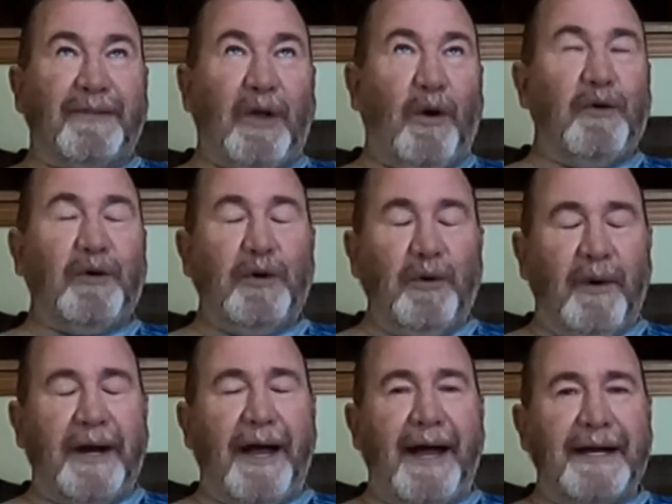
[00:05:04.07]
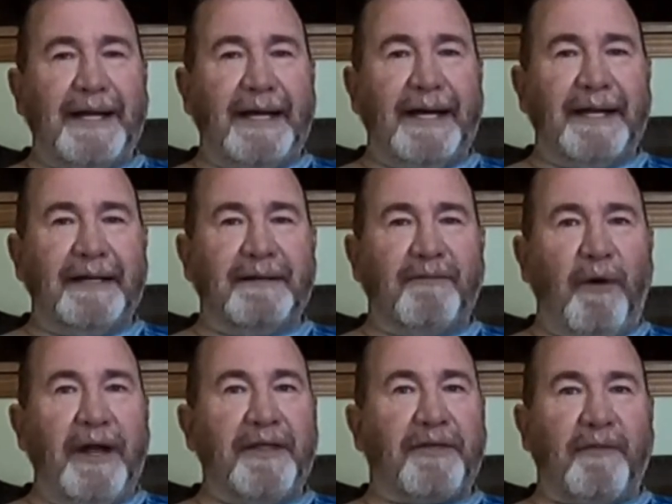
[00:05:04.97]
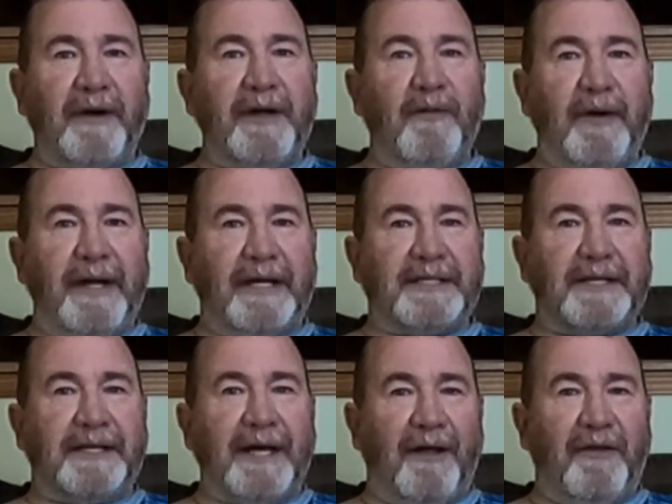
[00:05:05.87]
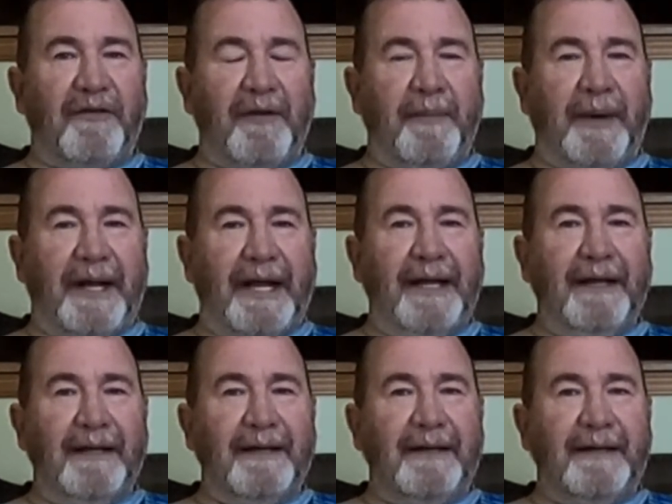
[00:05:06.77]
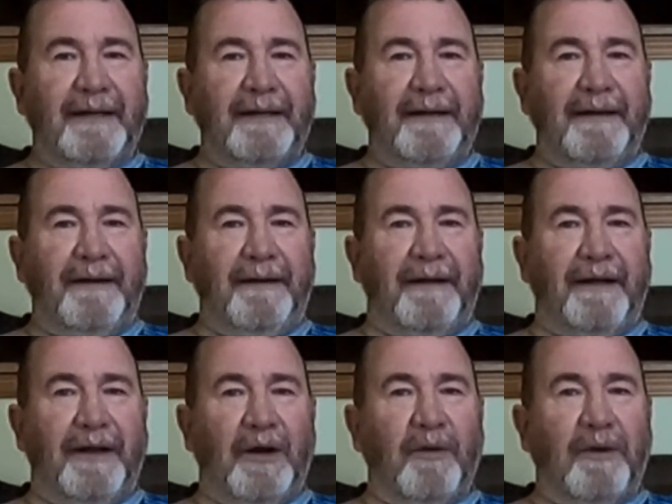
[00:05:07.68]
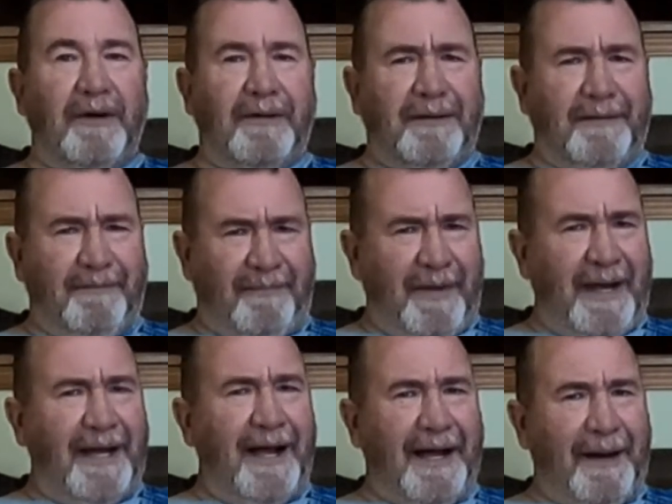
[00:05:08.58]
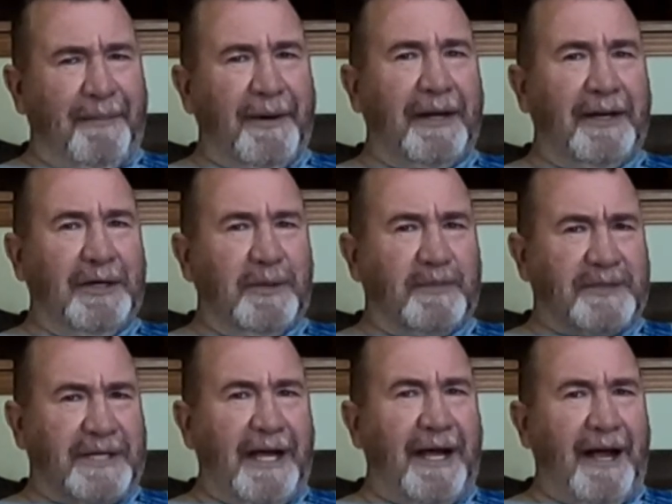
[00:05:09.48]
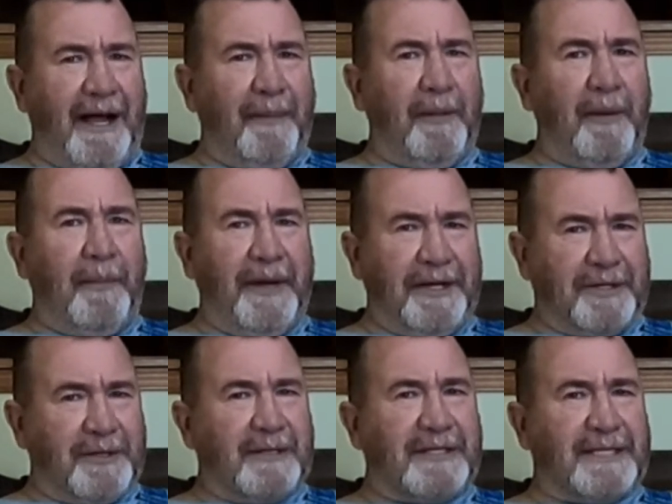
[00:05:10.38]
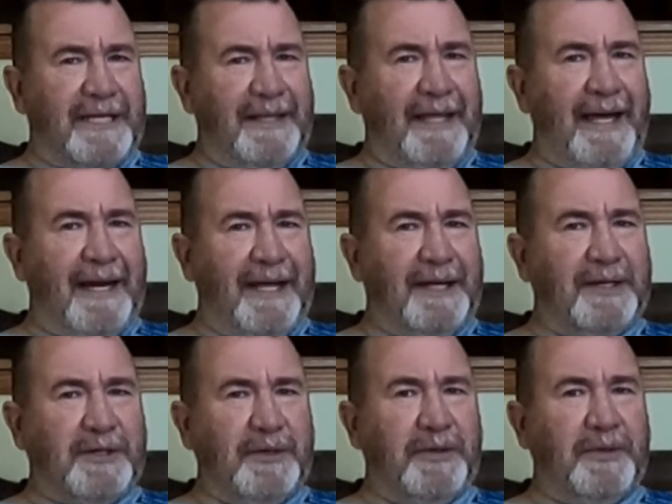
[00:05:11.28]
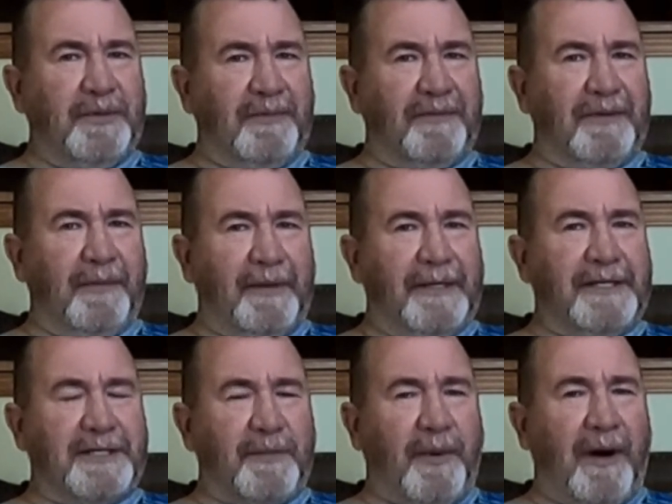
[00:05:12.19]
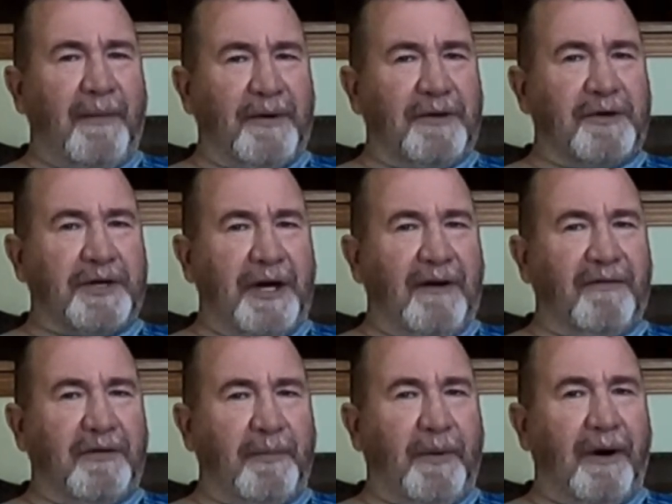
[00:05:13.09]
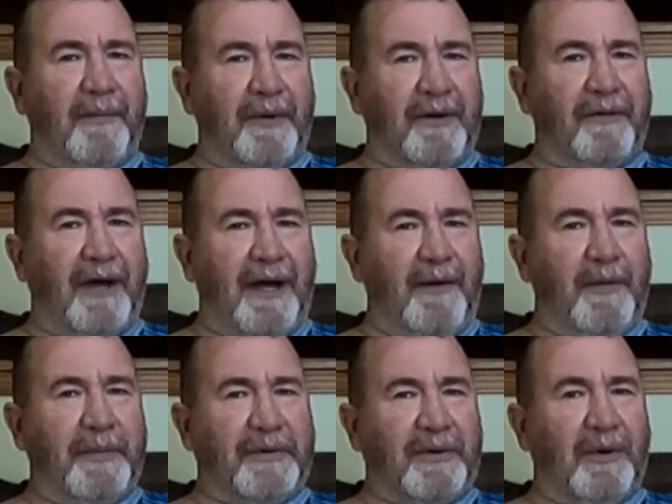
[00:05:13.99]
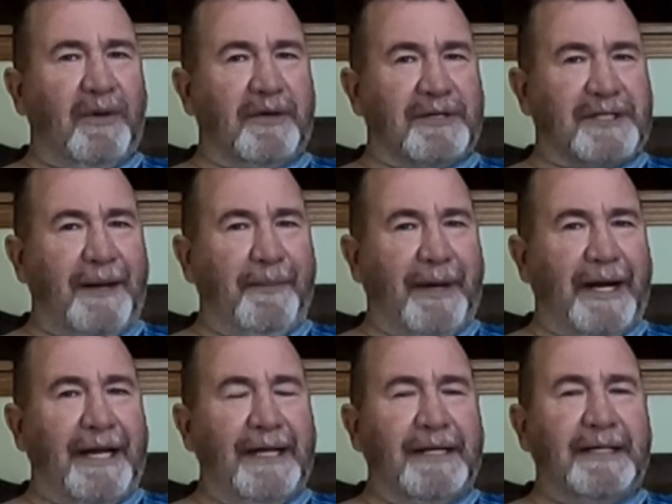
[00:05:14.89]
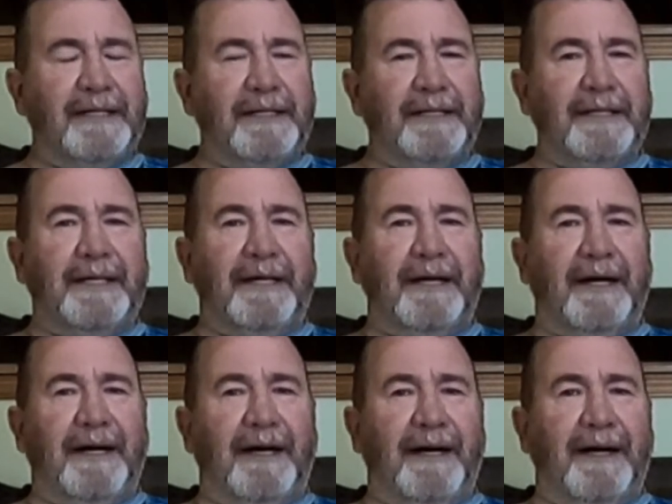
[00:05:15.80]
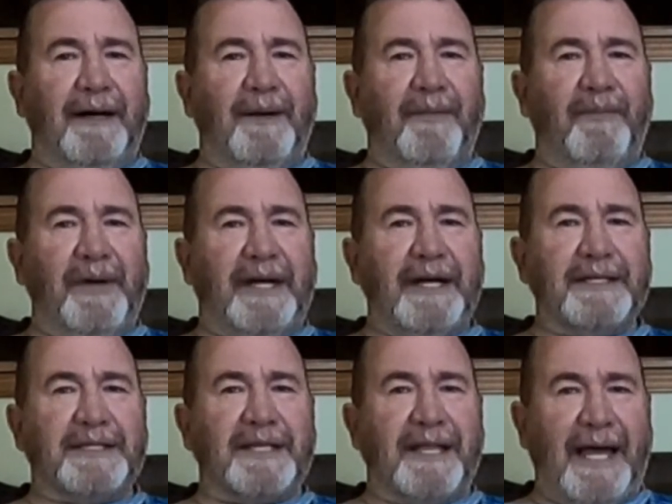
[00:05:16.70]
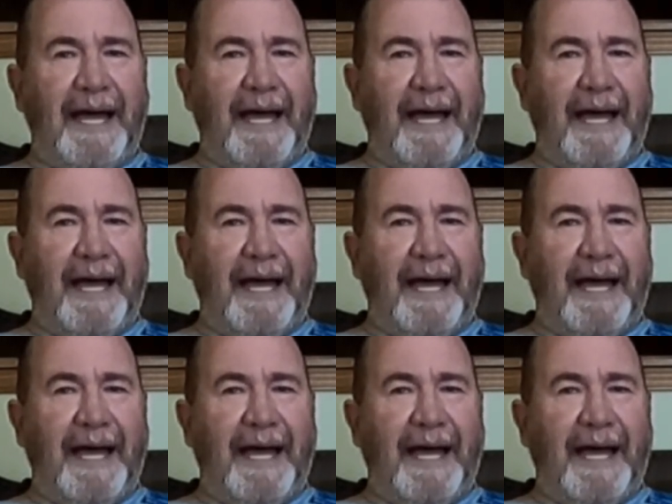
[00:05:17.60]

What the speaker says: don't do what I did and wait 3 weeks to tell somebody. You know, make a couple of loops, take a couple of pictures, send that into the police department or the sheriff's department or the highway patrol or somebody, because